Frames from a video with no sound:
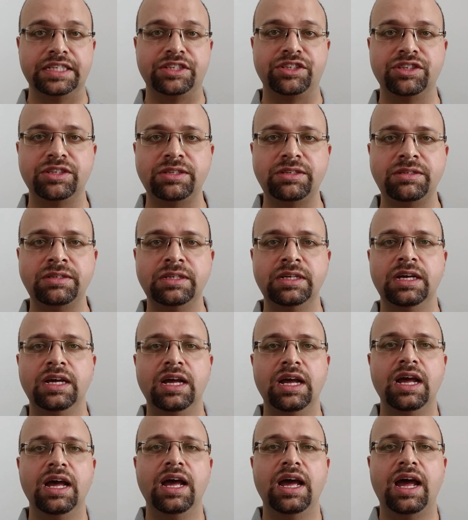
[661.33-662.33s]
nature.
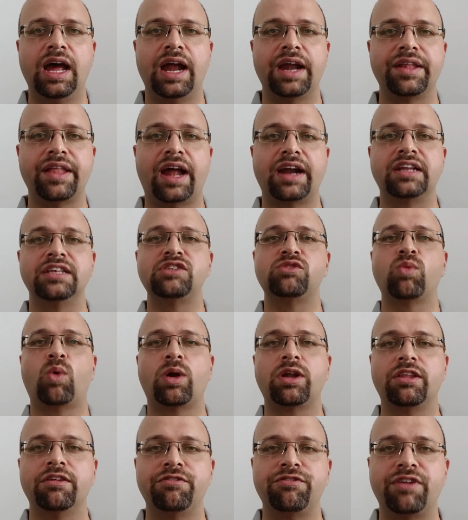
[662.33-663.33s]
And that is
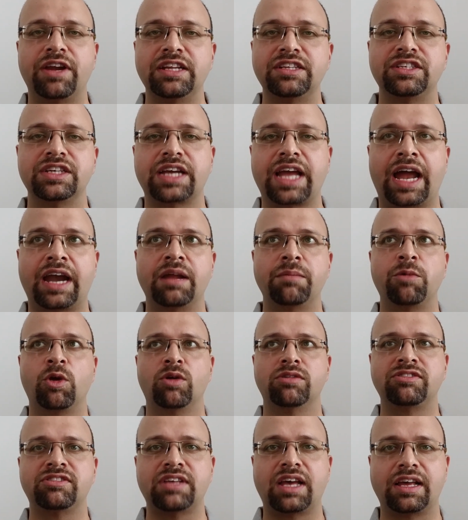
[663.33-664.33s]
what the French Academy
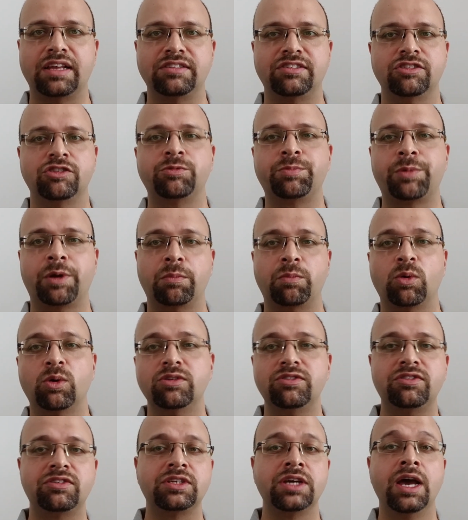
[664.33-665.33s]
of Sciences
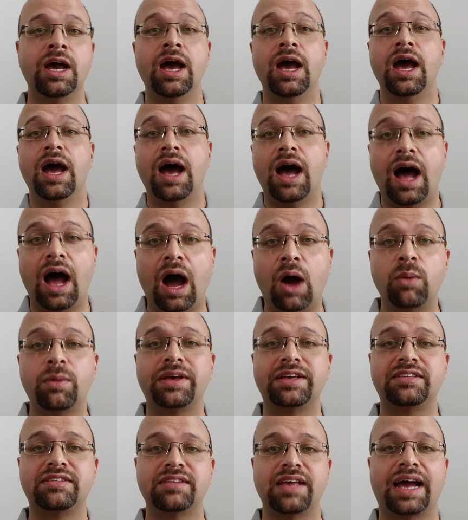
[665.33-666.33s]
proposed. How
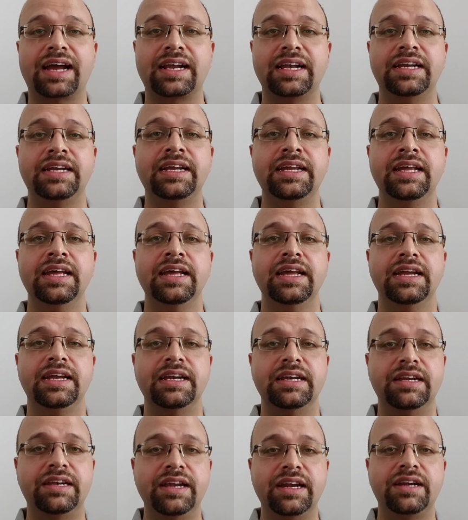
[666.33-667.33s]
exactly
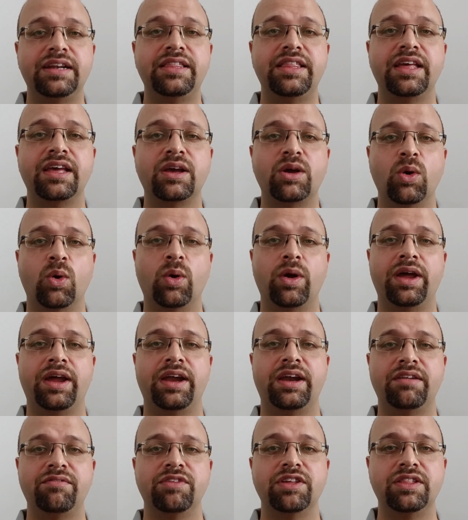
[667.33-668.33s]
did they go
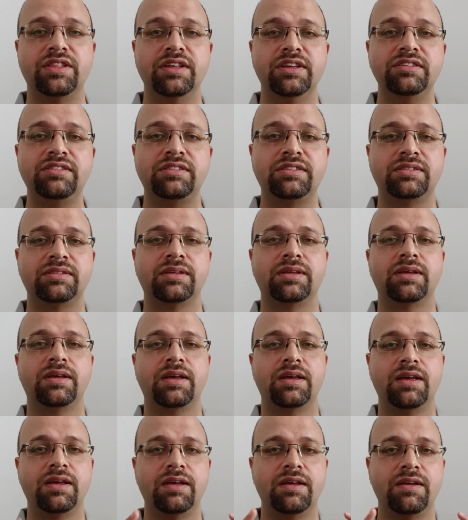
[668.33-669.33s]
ahead with this?
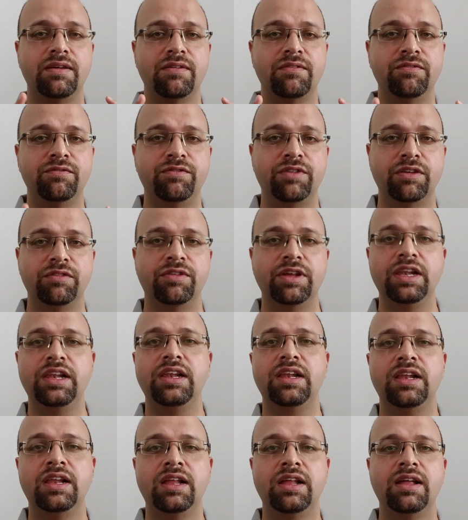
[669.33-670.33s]
We
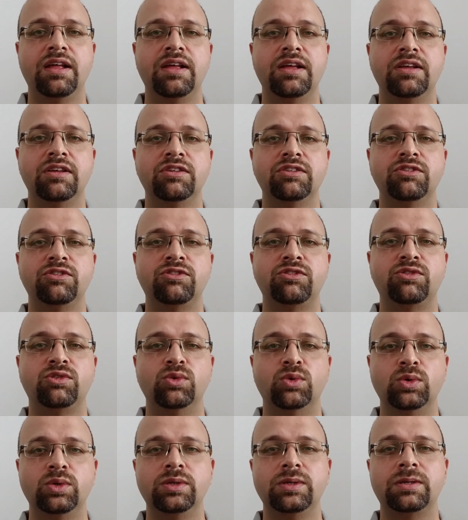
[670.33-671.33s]
will
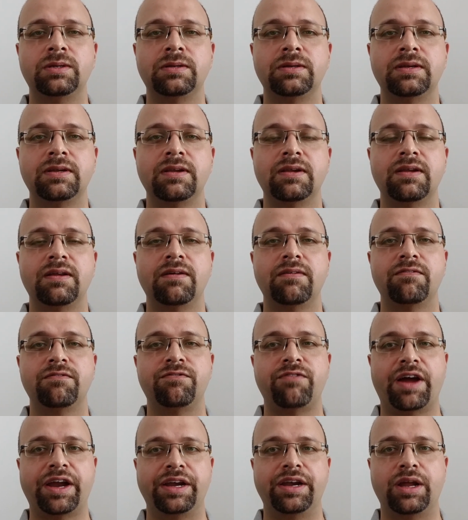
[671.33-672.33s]
soon
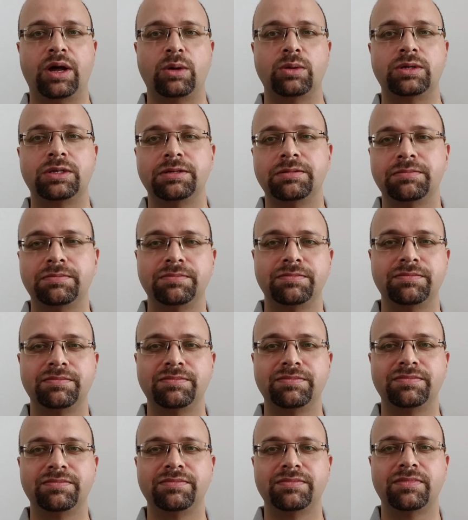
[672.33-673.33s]
find out.
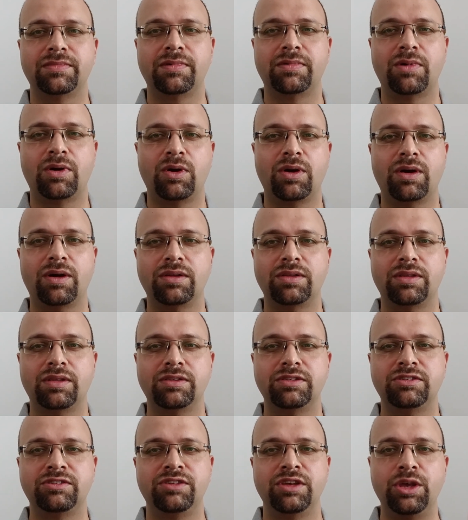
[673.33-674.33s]

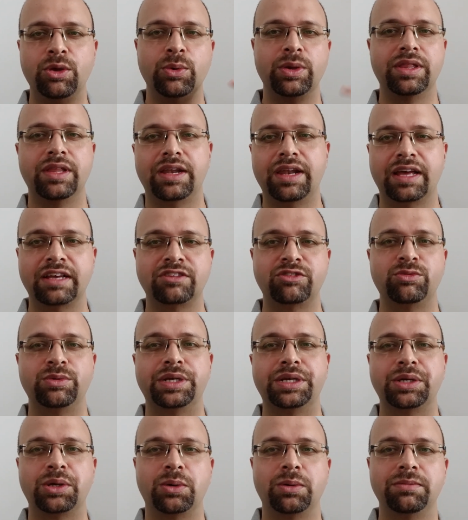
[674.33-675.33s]
See you in the next
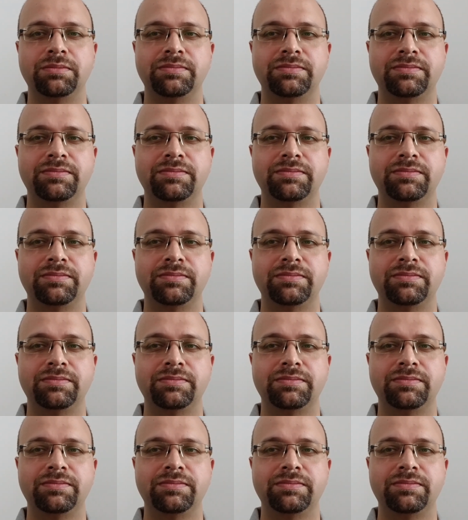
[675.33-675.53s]
video.